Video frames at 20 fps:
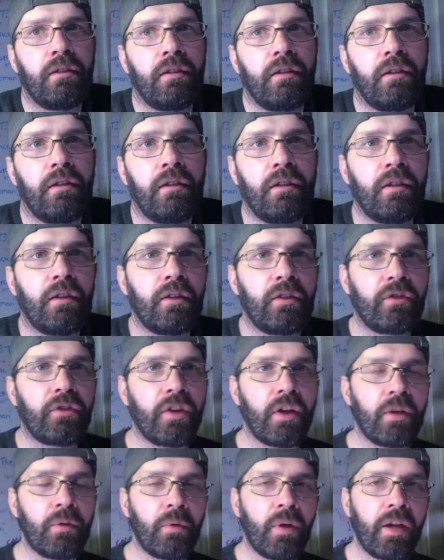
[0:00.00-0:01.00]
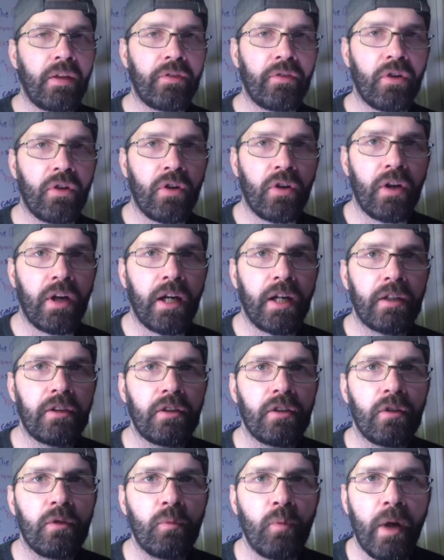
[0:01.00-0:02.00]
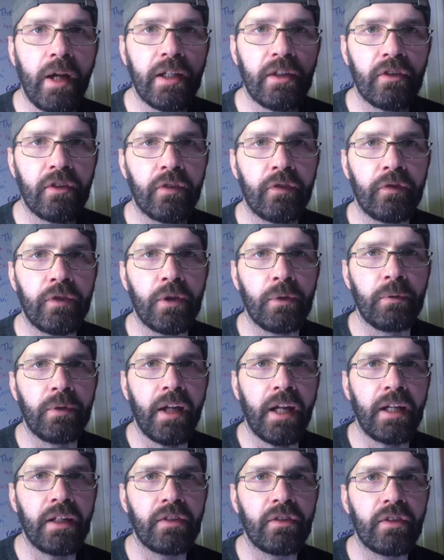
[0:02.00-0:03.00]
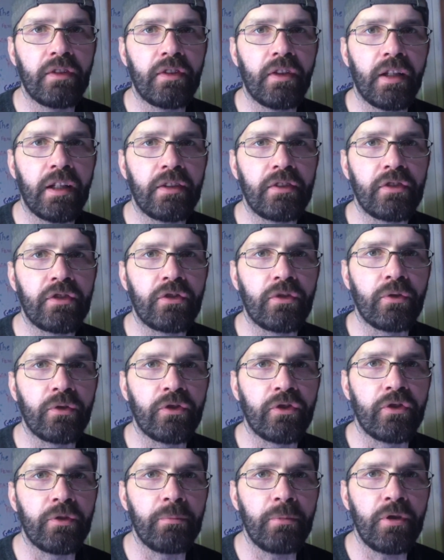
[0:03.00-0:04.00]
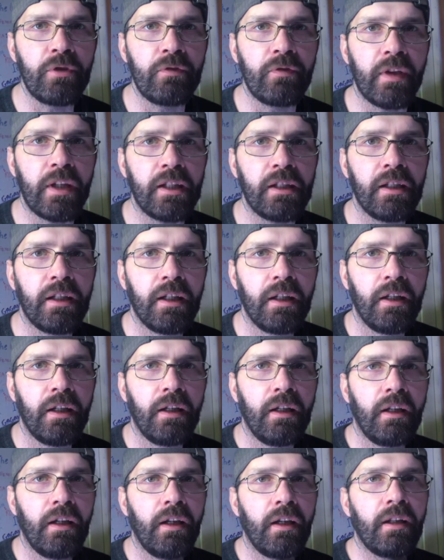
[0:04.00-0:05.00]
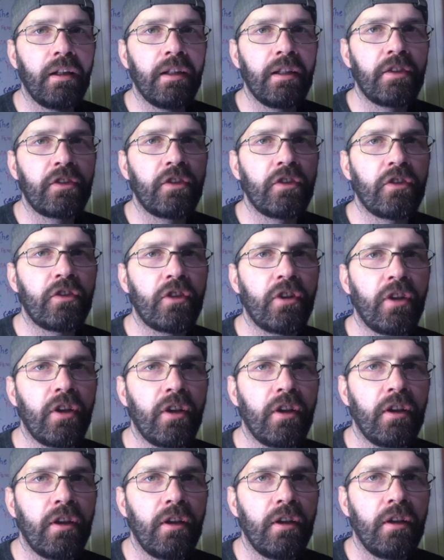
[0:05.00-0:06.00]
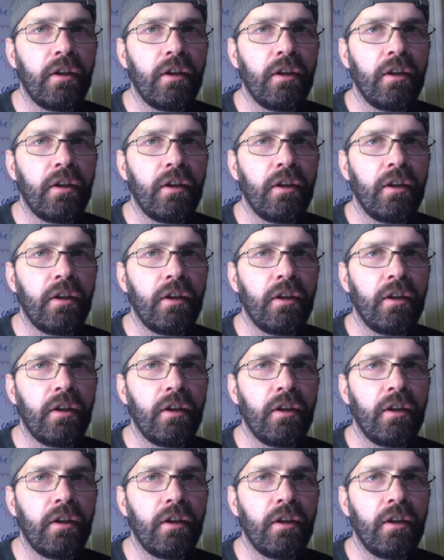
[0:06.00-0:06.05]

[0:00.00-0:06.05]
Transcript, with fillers: Uh, so I thought I'd wait a few days until I discussed the movie and listen to,